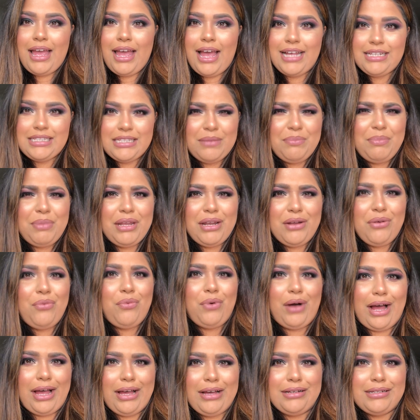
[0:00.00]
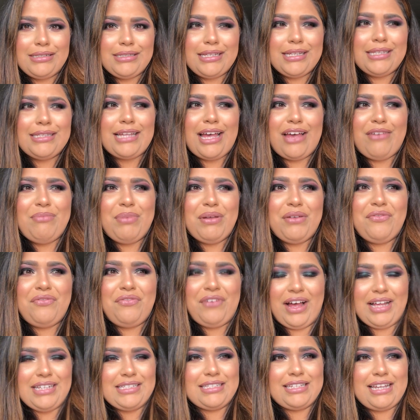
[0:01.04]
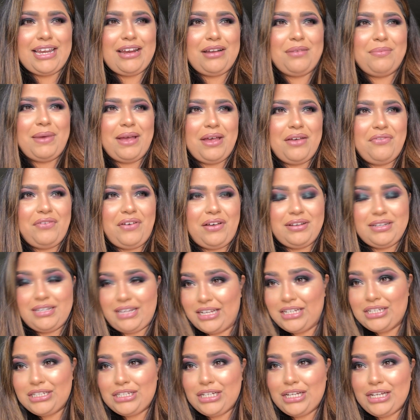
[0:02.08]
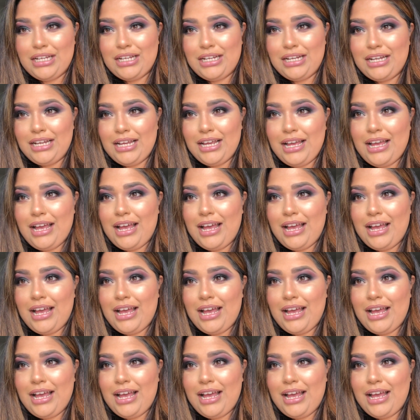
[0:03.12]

has it been a while since I've been fascinated by a foundation?